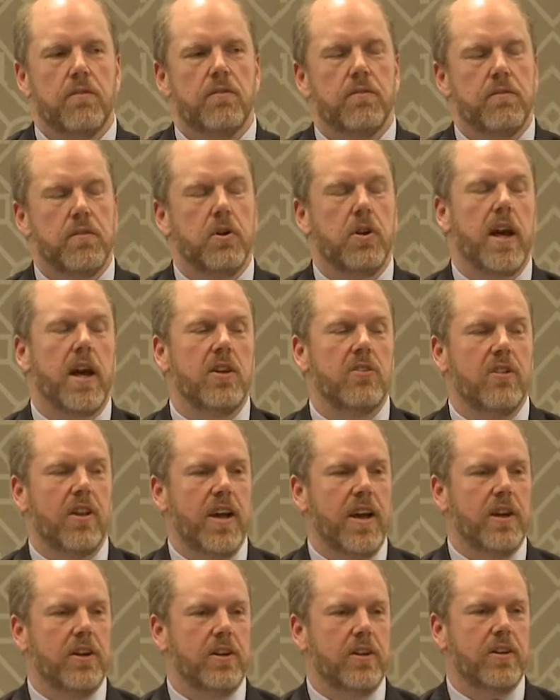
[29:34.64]
A few days
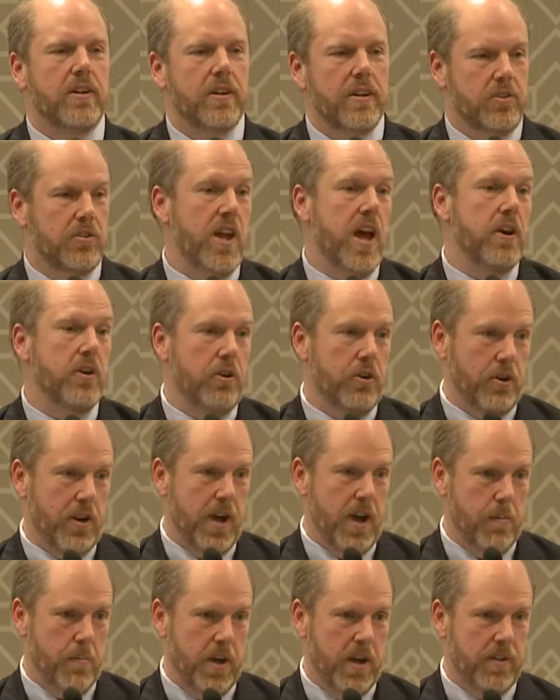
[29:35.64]
later, a senator
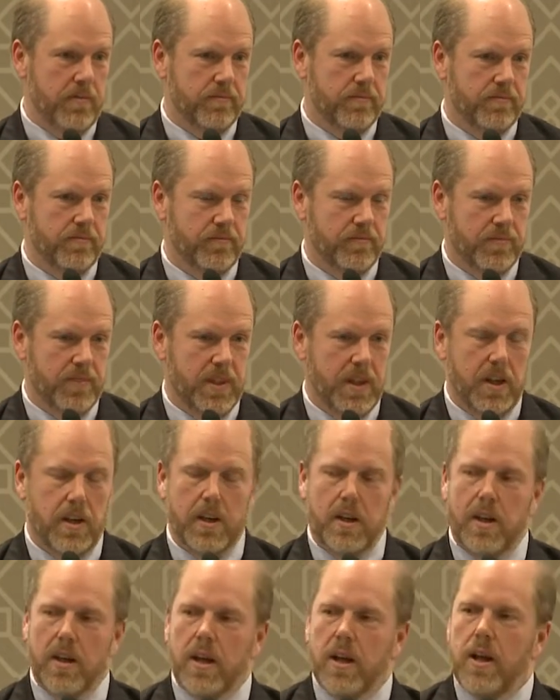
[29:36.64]
came
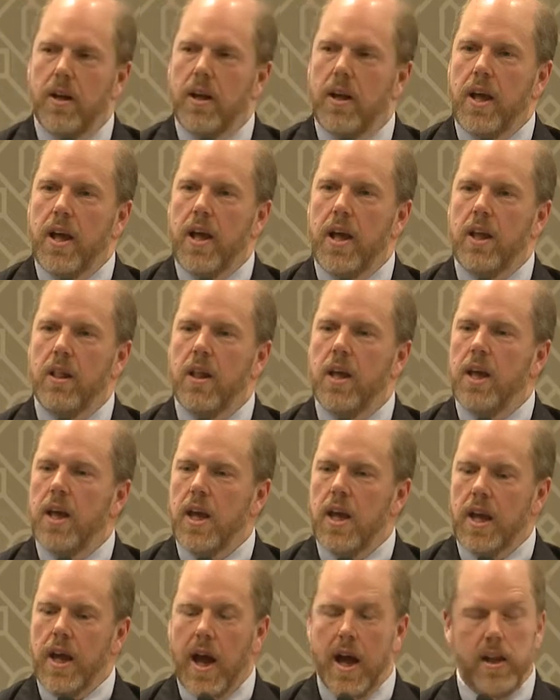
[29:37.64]
in.
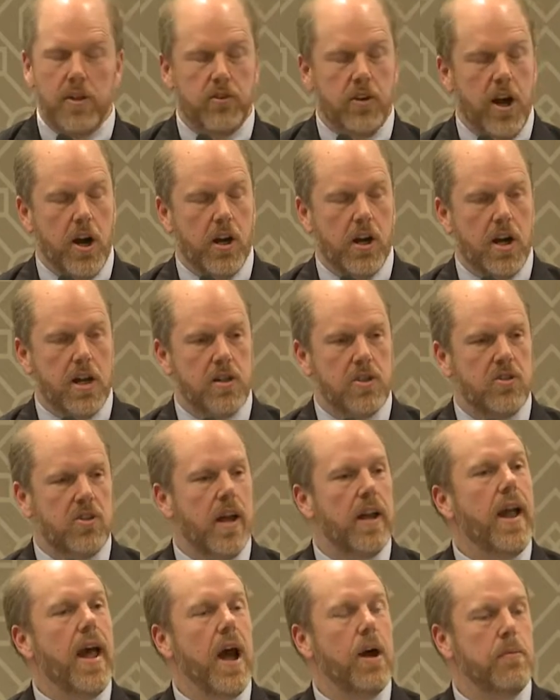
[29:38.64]
He, he got his hair cut and
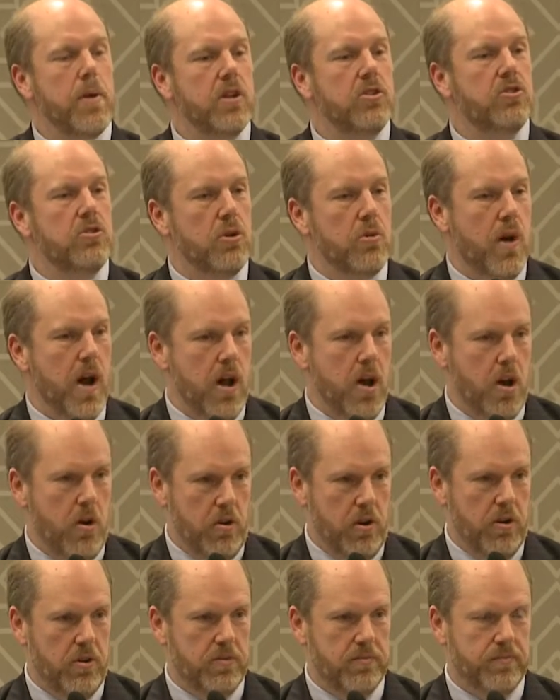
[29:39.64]
said, How much do I owe
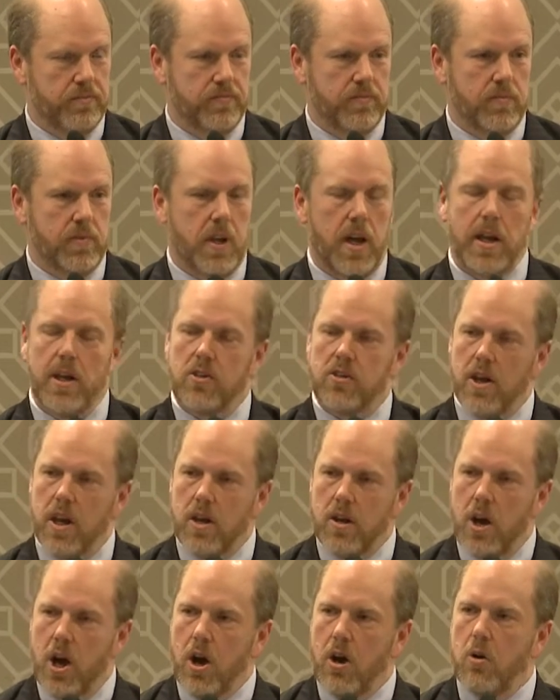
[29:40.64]
you? And he said,
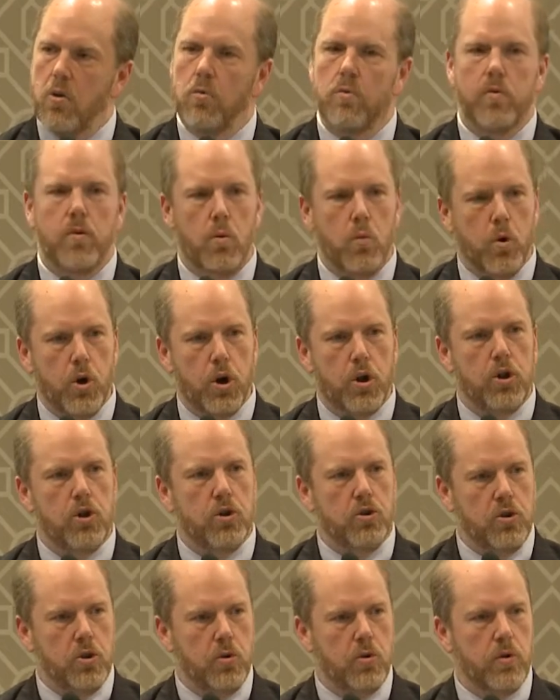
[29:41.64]
No, the work
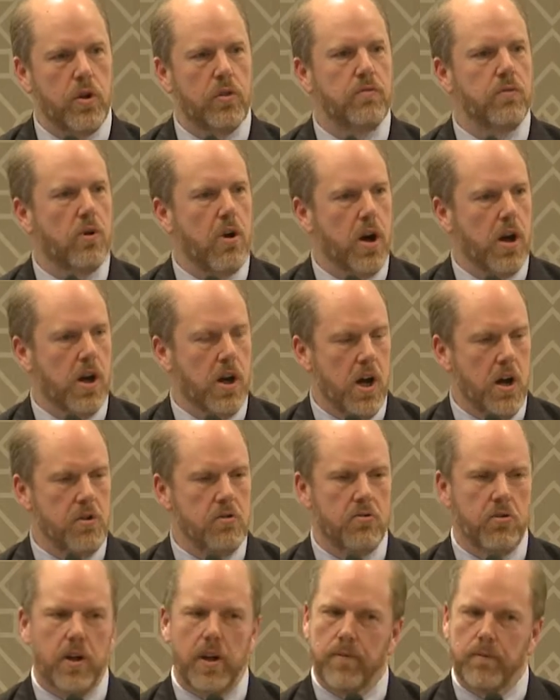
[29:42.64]
you're doing for our
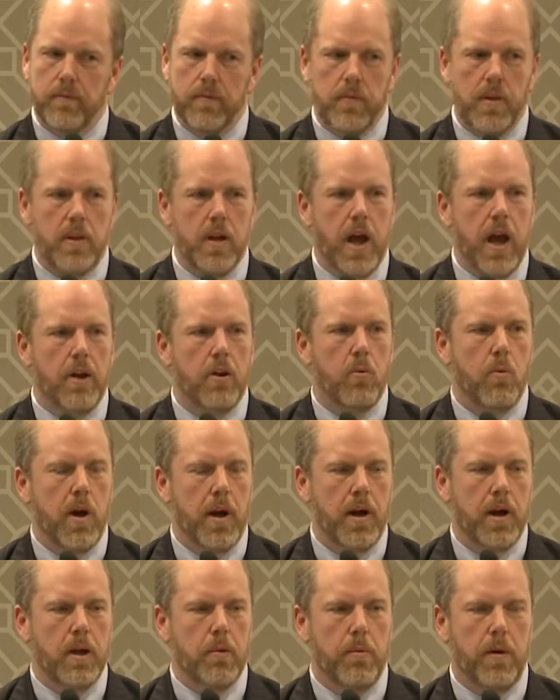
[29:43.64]
country, I don't
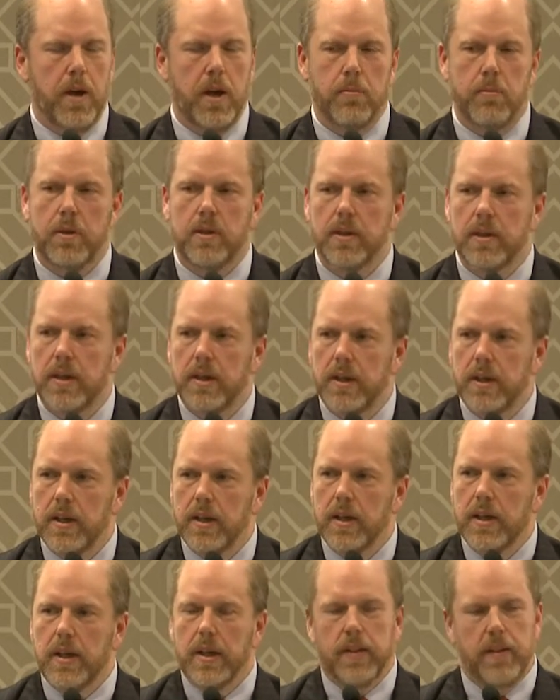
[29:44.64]
want any payment.
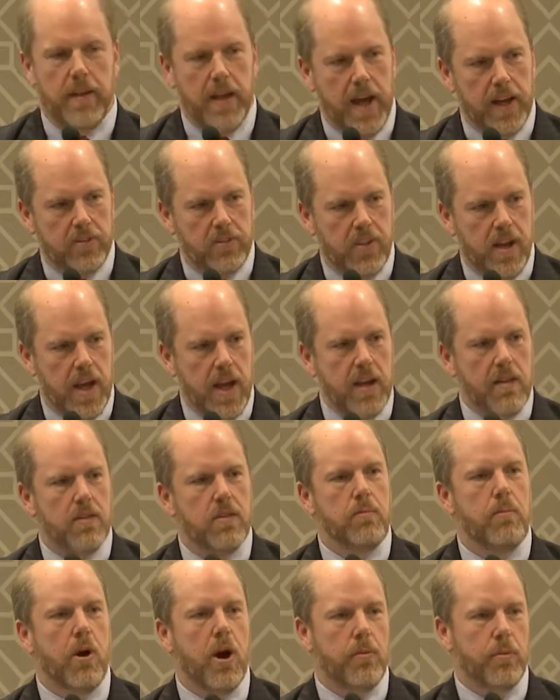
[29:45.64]
The next day,
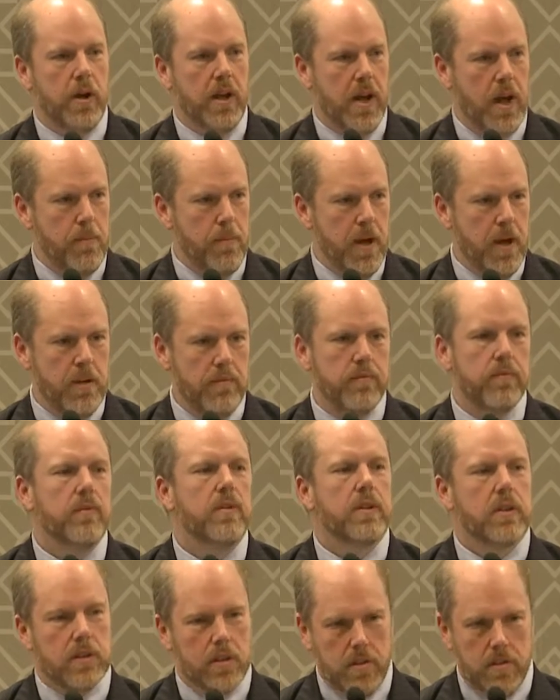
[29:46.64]
the barber came in
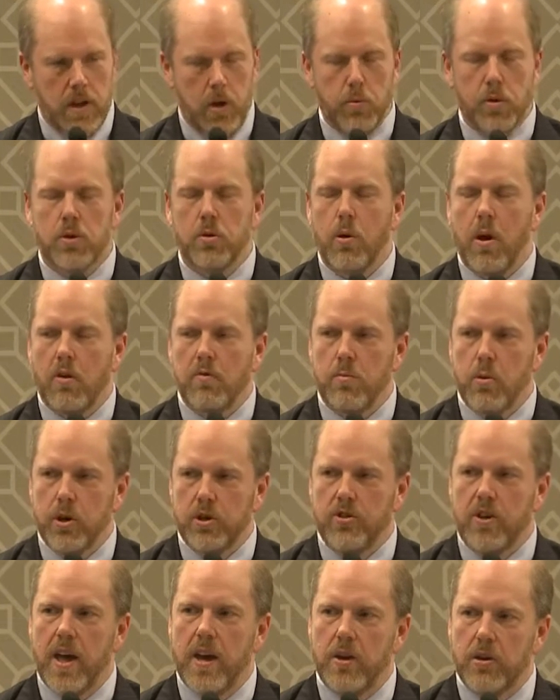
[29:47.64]
there were 12 more
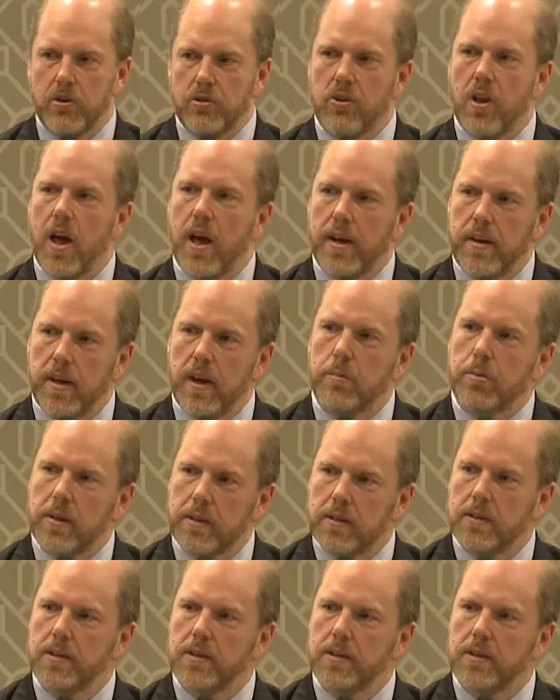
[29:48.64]
senators lined up.